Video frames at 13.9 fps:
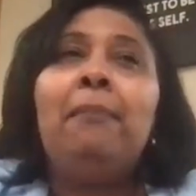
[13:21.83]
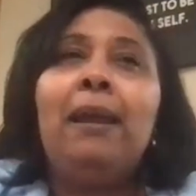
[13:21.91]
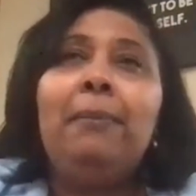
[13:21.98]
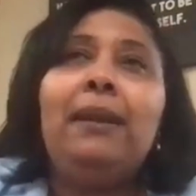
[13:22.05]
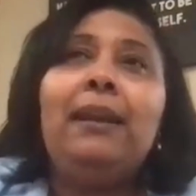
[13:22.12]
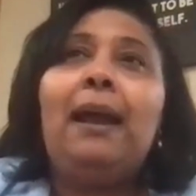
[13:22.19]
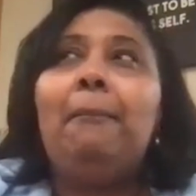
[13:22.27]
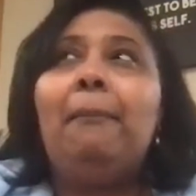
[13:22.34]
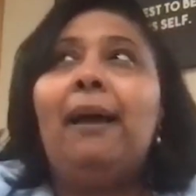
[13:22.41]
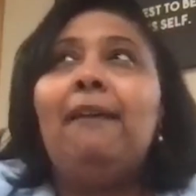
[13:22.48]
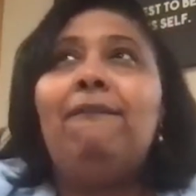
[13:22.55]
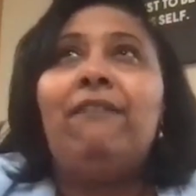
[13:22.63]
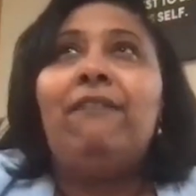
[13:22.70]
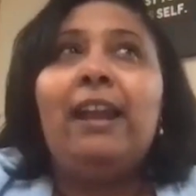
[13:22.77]
maybe not
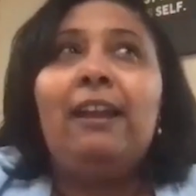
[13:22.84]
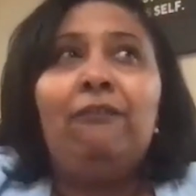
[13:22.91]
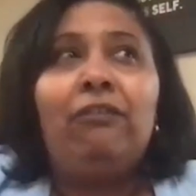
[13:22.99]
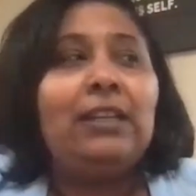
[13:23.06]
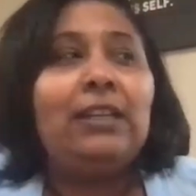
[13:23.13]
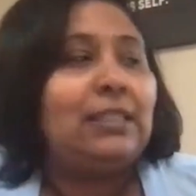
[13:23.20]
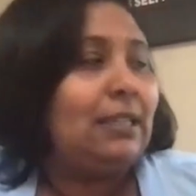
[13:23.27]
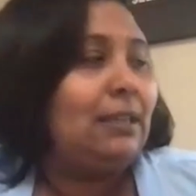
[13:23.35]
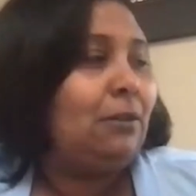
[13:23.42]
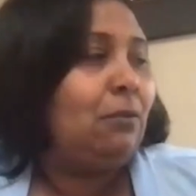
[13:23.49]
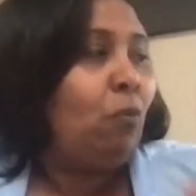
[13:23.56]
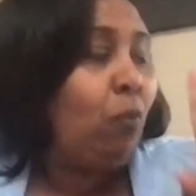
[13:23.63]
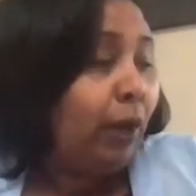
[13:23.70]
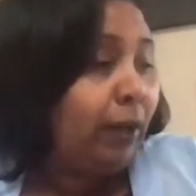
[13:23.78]
my favorite
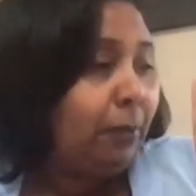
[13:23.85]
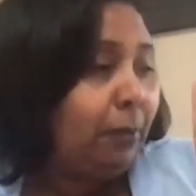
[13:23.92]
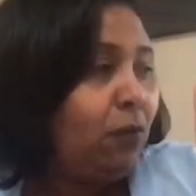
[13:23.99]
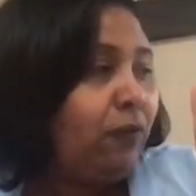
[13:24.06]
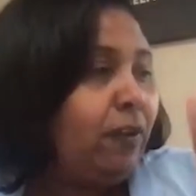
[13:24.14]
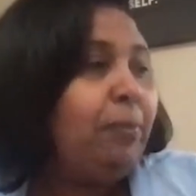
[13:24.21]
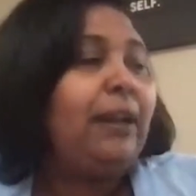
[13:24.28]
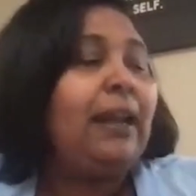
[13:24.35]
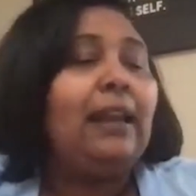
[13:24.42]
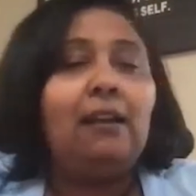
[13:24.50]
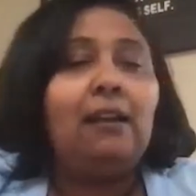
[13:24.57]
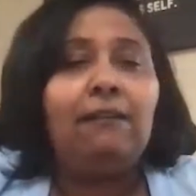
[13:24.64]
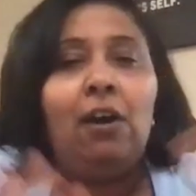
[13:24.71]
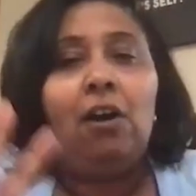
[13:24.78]
one movie, but I
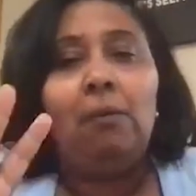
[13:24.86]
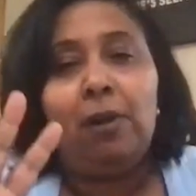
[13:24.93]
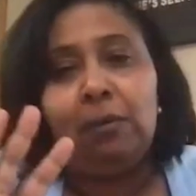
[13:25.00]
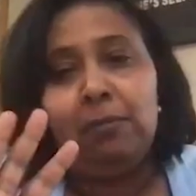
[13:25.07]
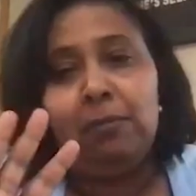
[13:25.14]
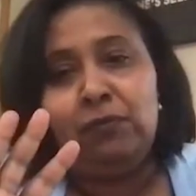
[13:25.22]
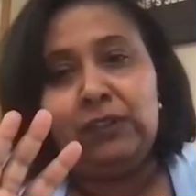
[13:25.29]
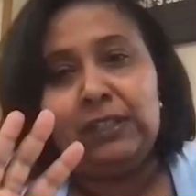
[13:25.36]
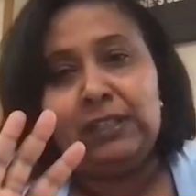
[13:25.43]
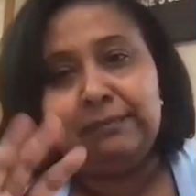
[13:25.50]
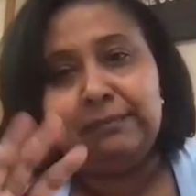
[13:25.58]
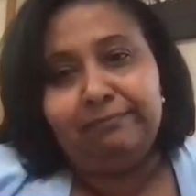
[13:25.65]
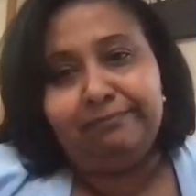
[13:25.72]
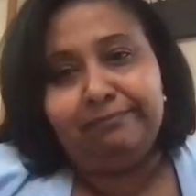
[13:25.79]
love Hallmark movies.